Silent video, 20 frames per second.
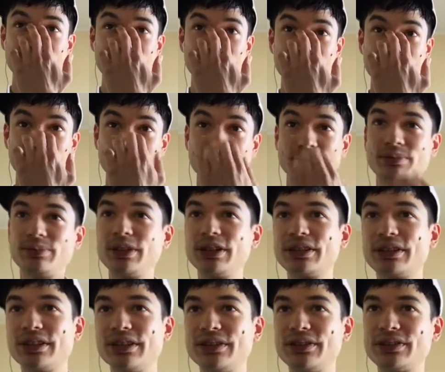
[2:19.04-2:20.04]
version
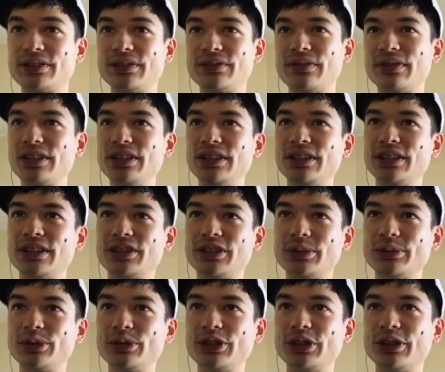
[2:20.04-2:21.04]
because of the uh,
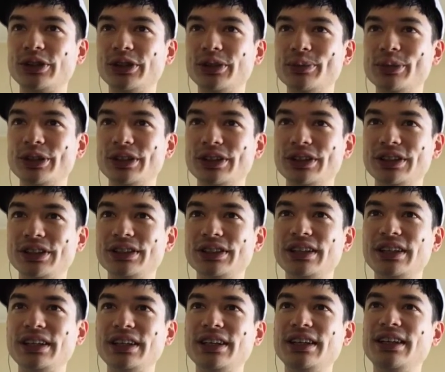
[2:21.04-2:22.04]
double null ability,
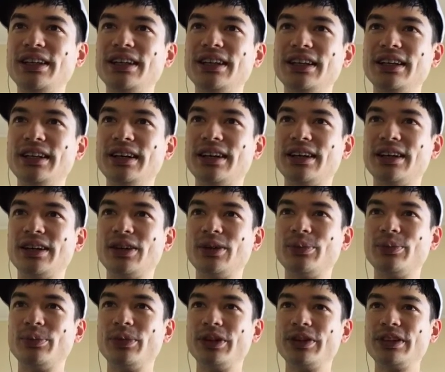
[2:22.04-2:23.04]

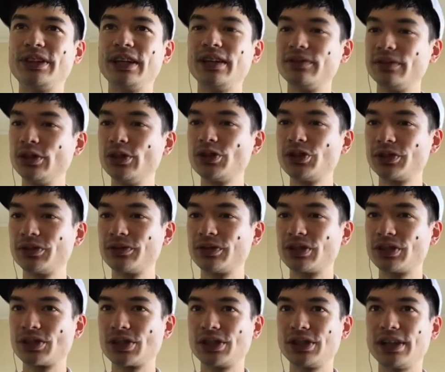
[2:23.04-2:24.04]
um, but the evolution
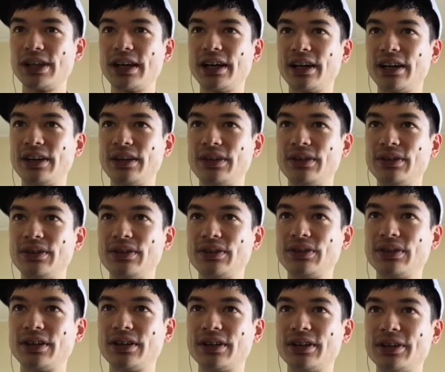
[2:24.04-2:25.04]
version
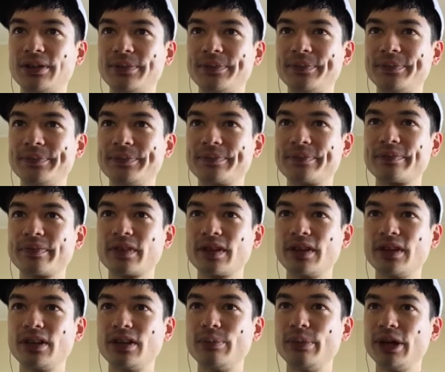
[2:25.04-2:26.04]
has um,
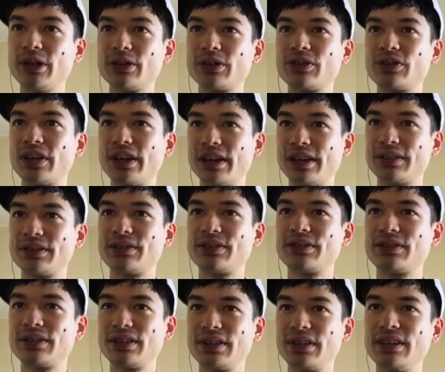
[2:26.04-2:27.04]
better
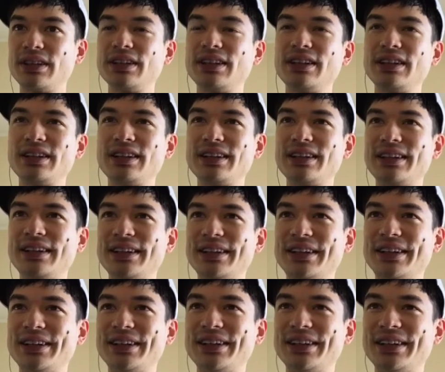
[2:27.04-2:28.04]
stats.
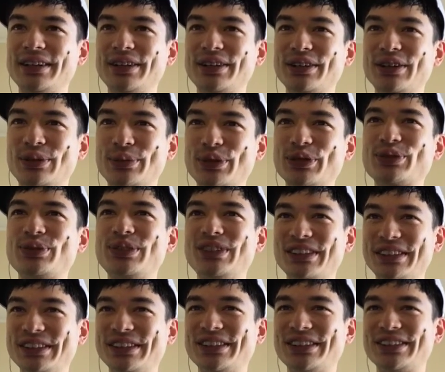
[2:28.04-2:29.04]
Uh, almost
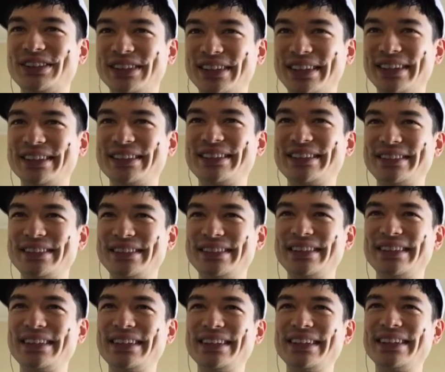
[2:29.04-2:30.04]
ridiculous stats.
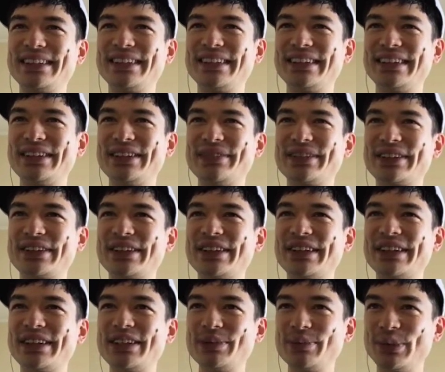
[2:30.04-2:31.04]
Uh, very
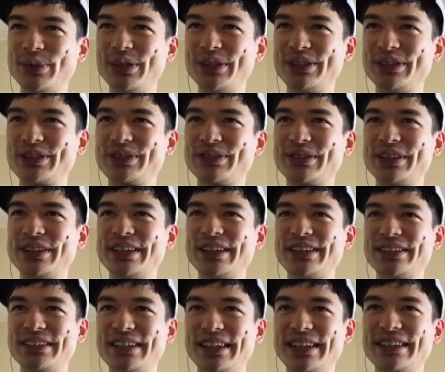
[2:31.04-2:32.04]
high hit points, very high
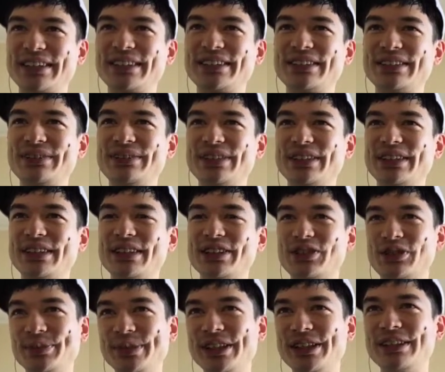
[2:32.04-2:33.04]
attack, very high
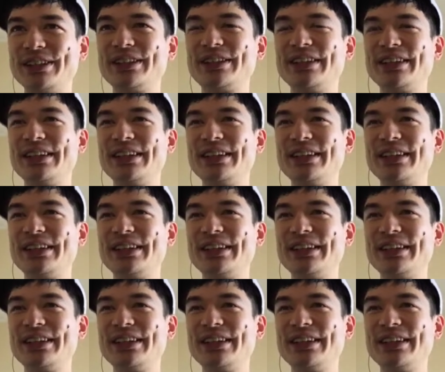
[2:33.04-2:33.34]
speed.